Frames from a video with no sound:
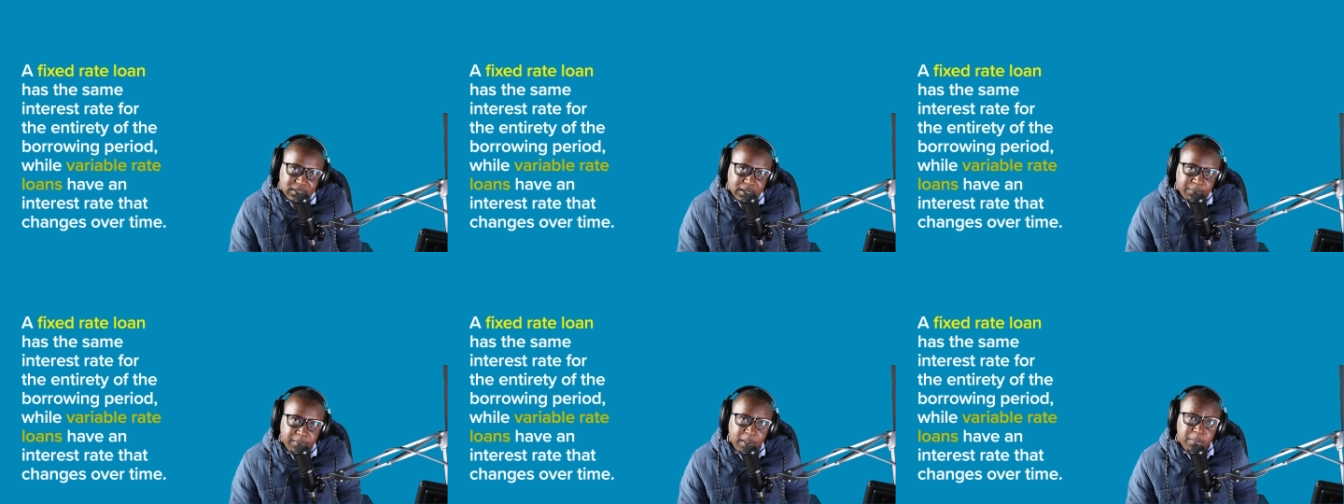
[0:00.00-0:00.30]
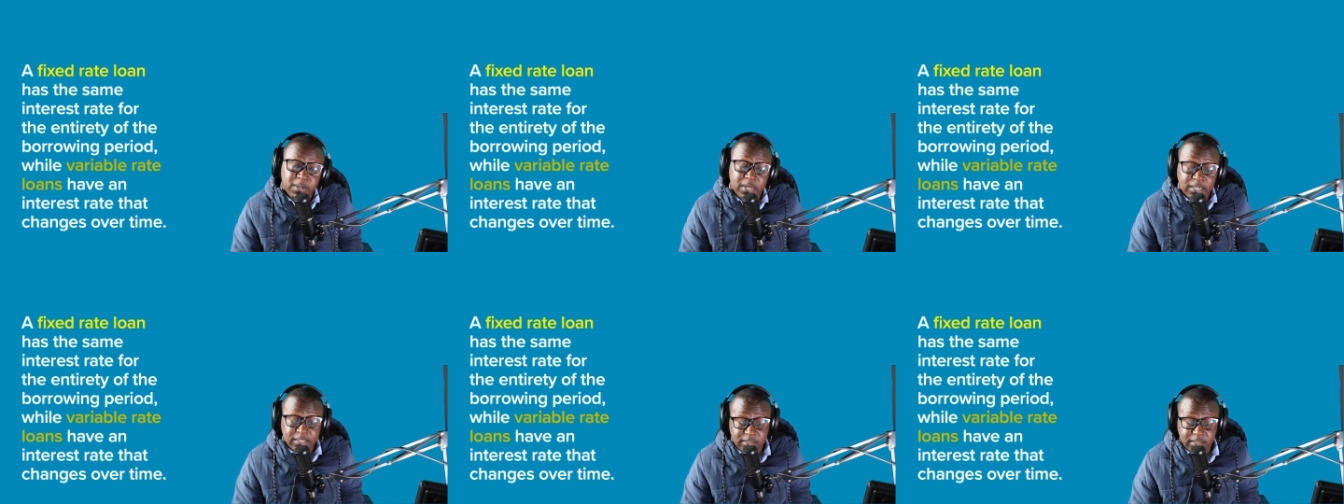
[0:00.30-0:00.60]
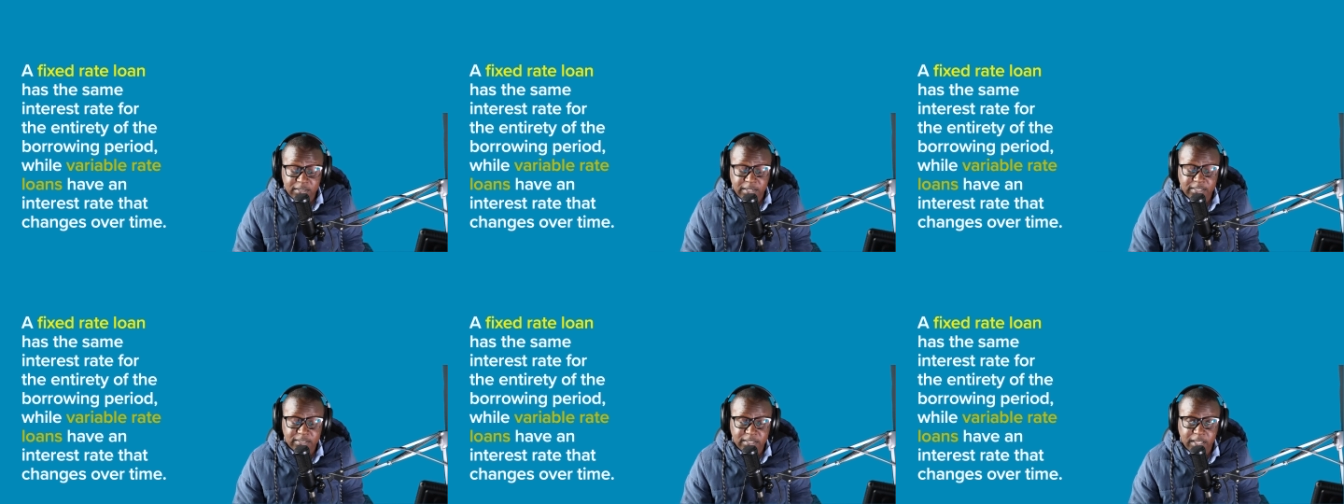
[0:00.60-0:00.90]
maybe let's say
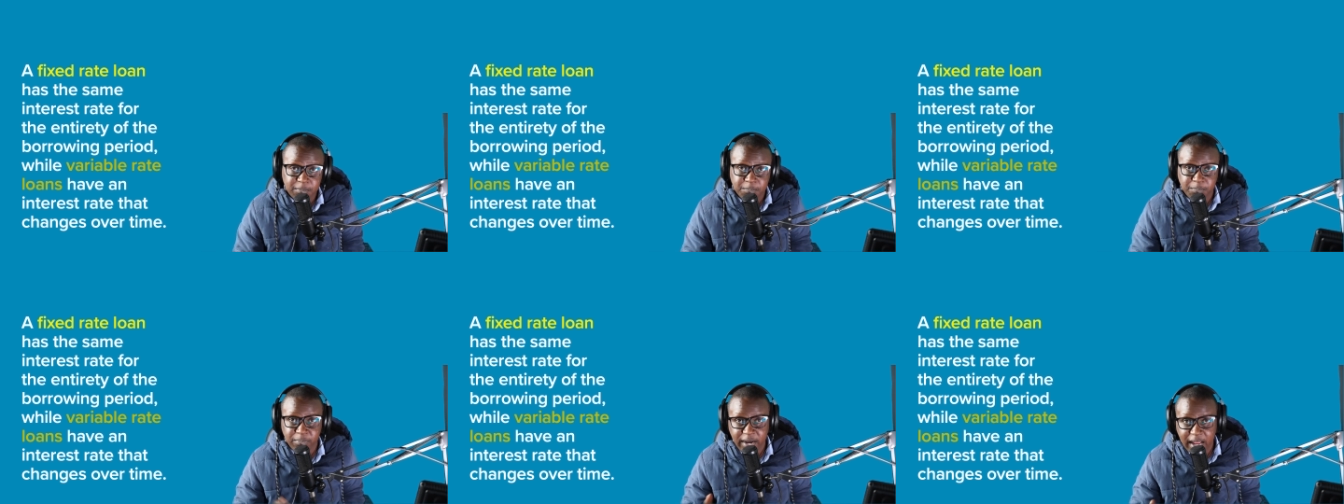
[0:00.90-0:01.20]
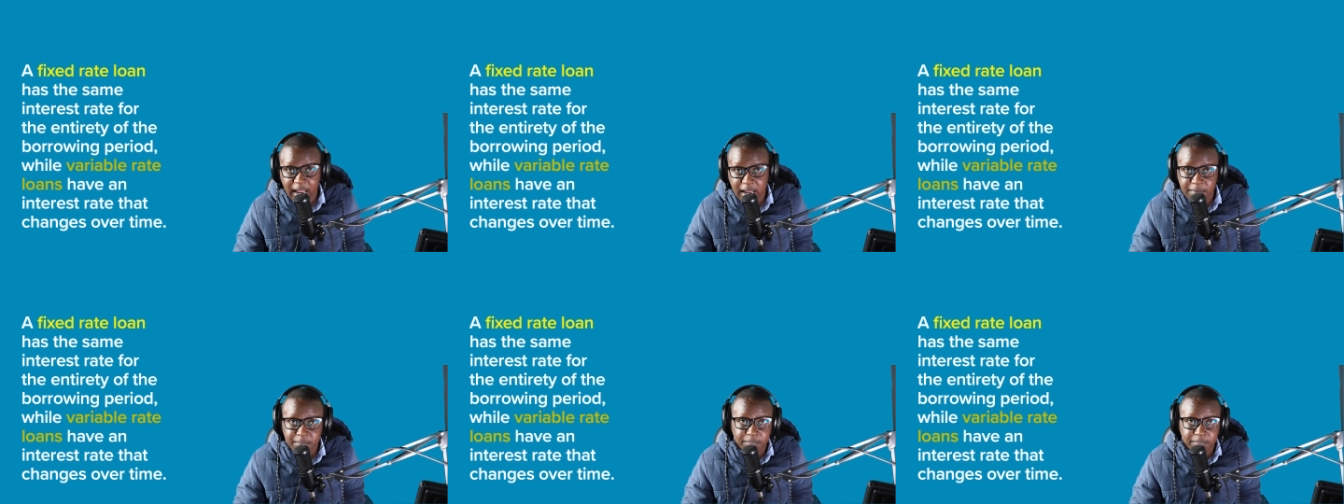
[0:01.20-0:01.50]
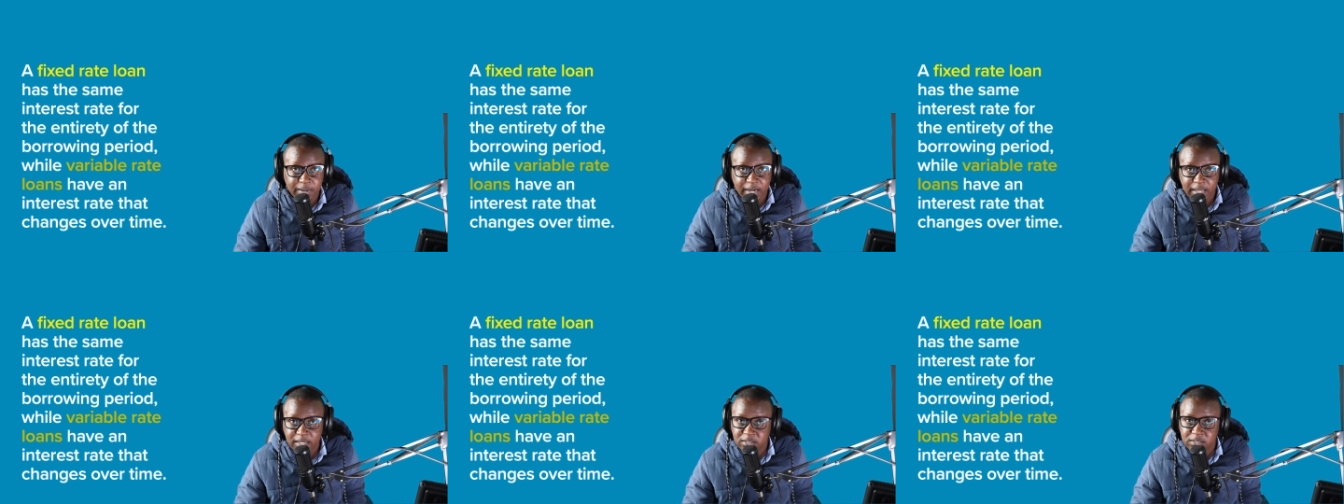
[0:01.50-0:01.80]
they said prime
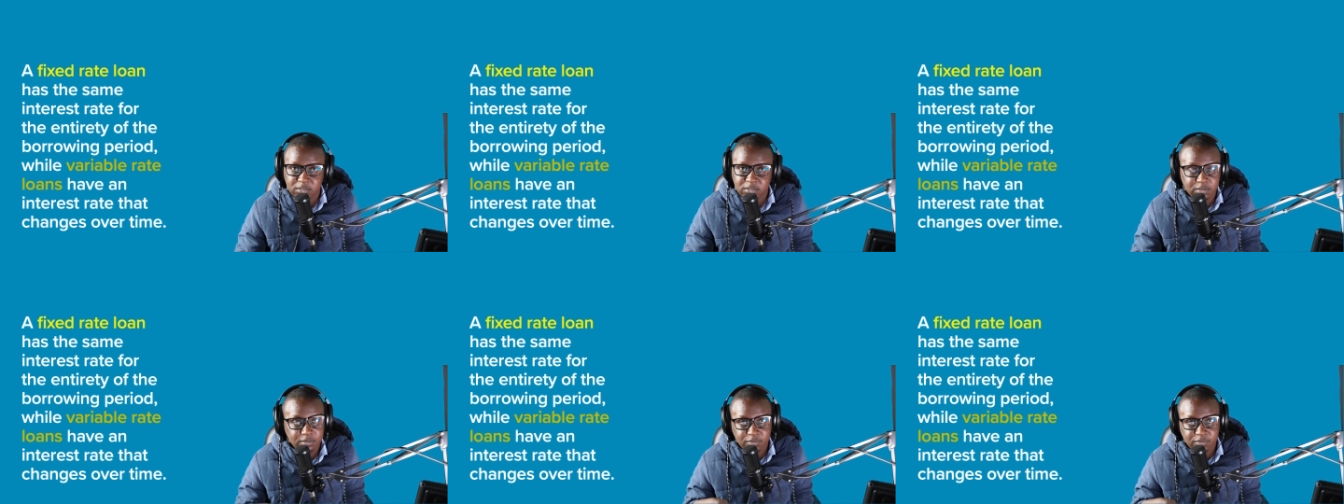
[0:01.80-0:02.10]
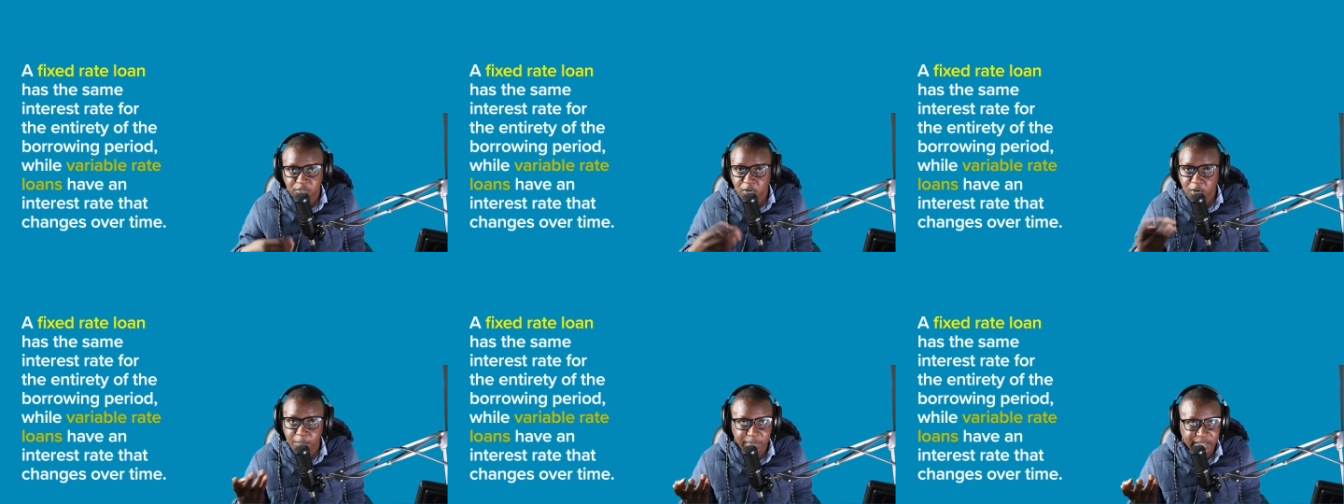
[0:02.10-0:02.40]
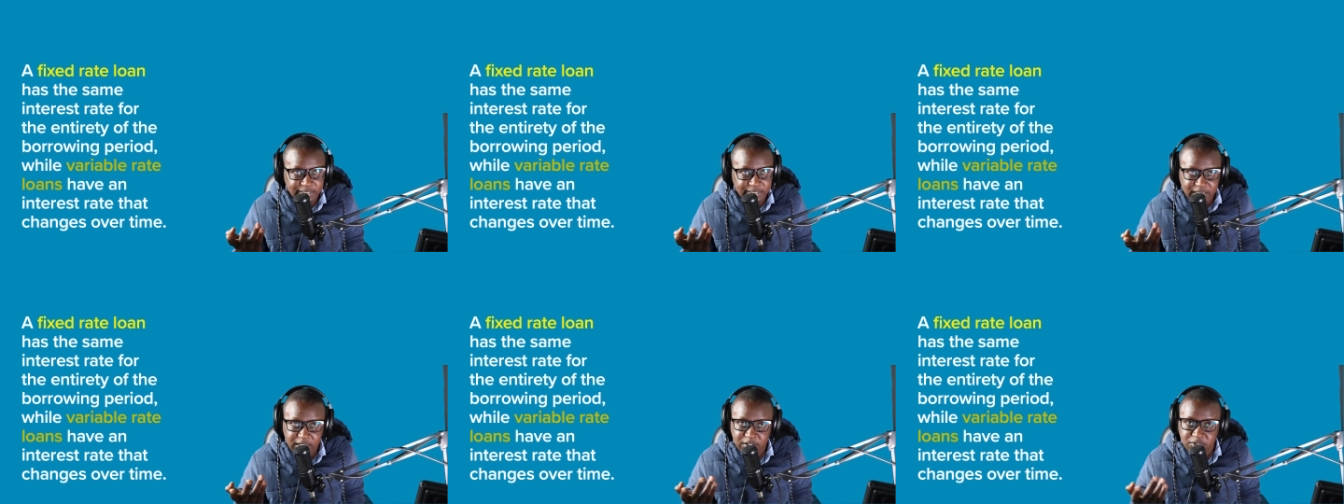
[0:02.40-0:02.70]
plus
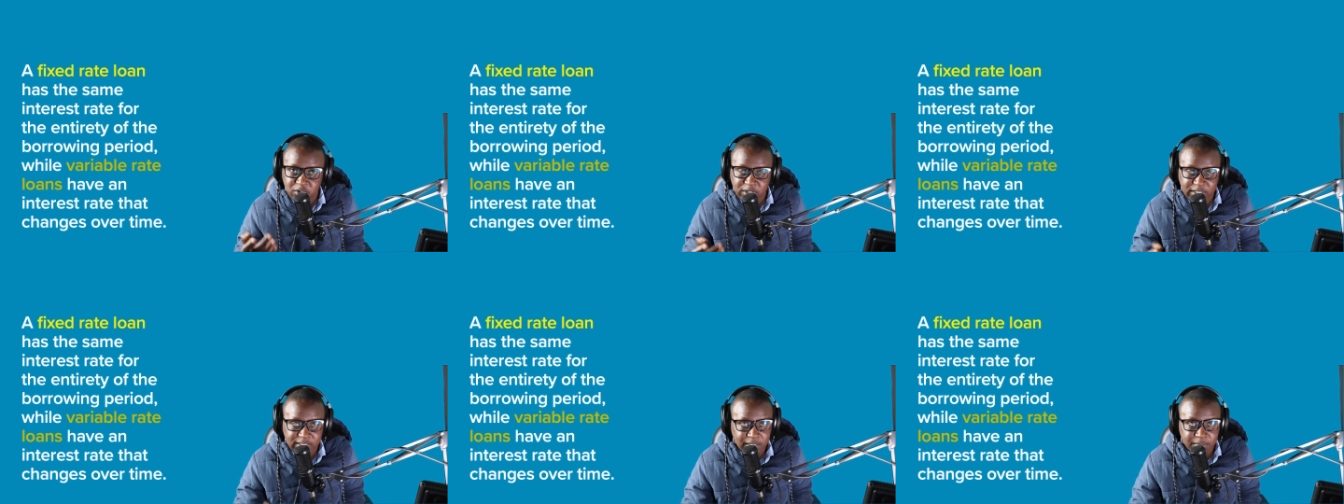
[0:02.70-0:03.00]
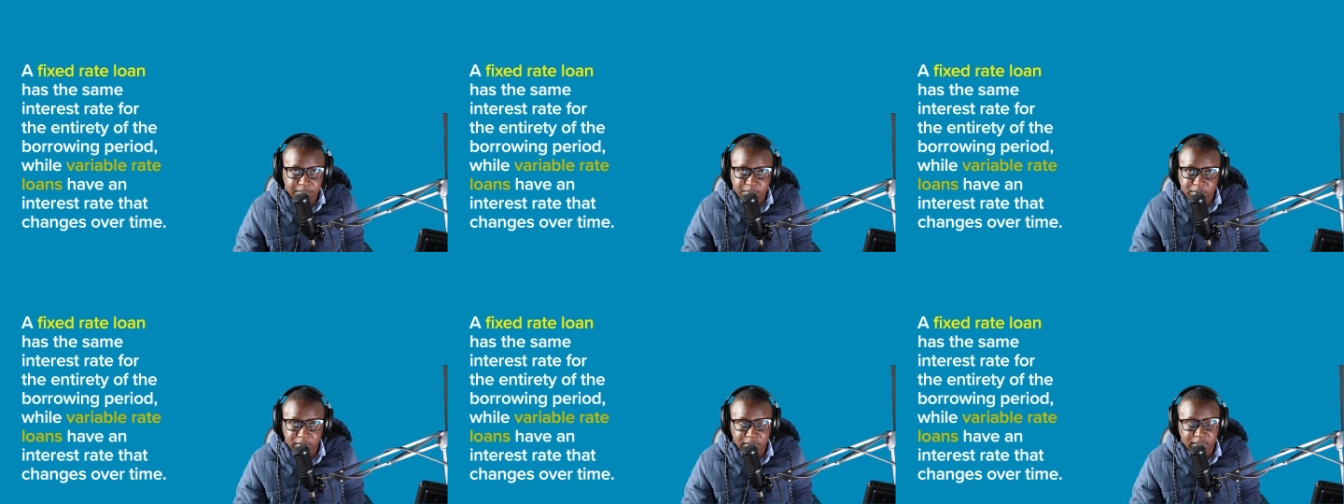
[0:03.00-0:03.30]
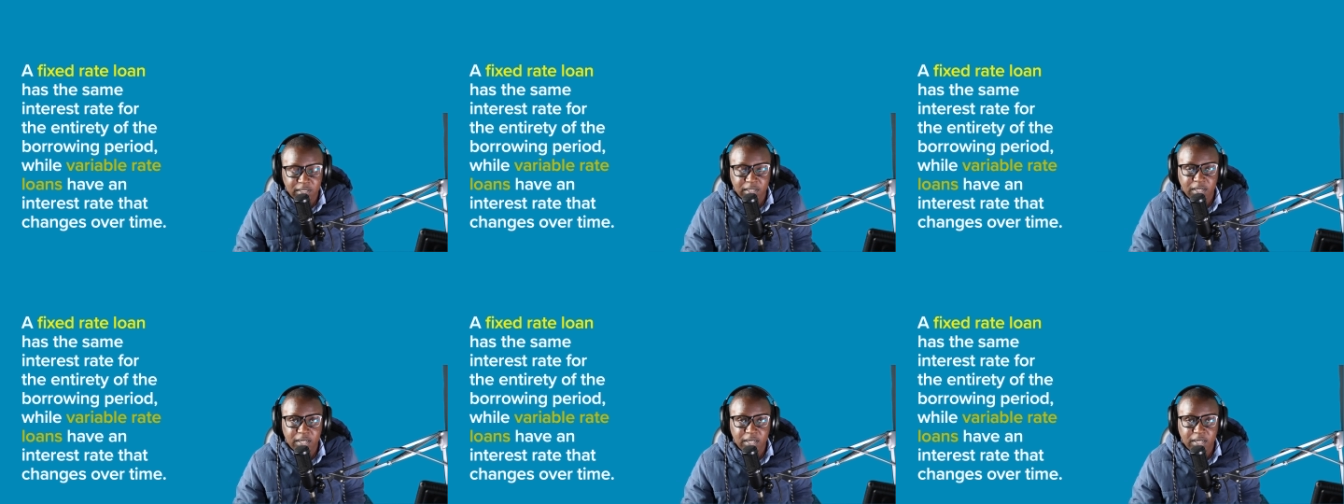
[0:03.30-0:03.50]
4%, for example,